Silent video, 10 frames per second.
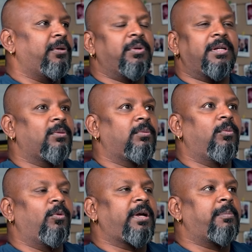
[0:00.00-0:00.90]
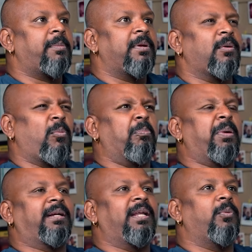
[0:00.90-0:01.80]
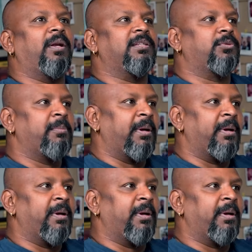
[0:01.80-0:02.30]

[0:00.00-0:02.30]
you need to look at people and say, bloody well, he's doing